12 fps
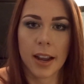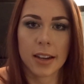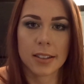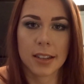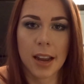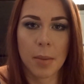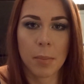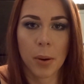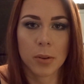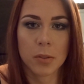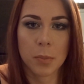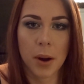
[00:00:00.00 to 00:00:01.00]
Next, an
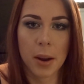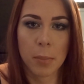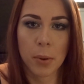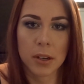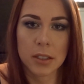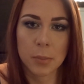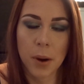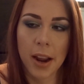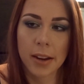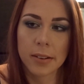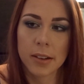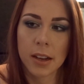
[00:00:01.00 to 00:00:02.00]
Impulse Body
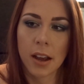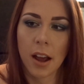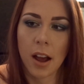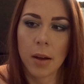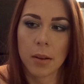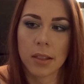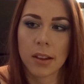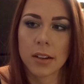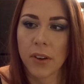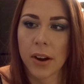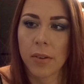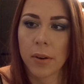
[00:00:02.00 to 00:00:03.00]
Spray in the
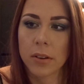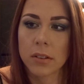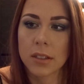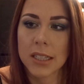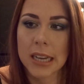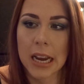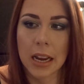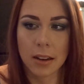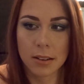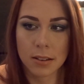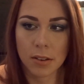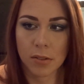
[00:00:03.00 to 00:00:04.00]
fragrance
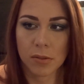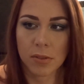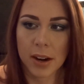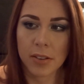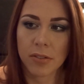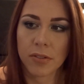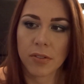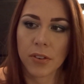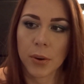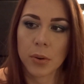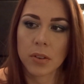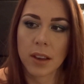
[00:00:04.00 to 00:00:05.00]
Teas, Red
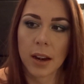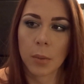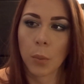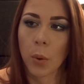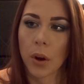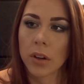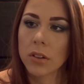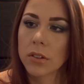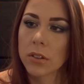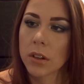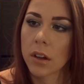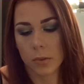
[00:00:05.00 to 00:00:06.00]
Fruits and
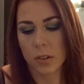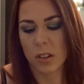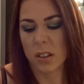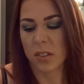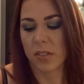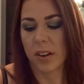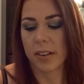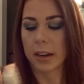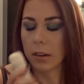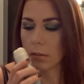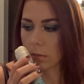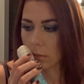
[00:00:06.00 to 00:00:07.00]
Woods. Just a
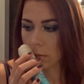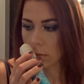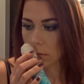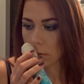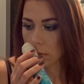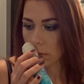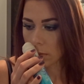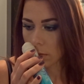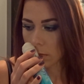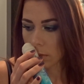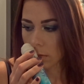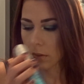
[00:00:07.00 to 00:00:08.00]
very
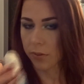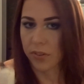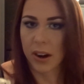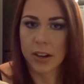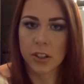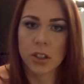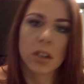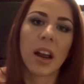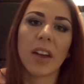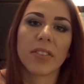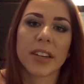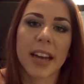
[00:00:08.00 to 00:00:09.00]
fresh,
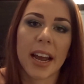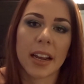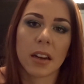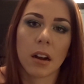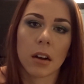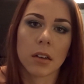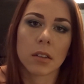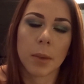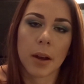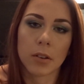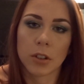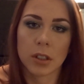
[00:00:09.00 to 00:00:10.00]
everyday kind of
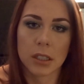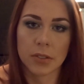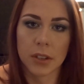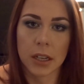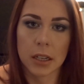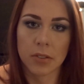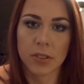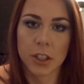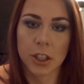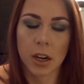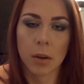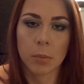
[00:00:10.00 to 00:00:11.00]
smell, just if you need it
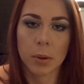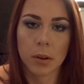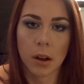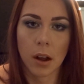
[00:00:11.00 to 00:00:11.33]
freshen up.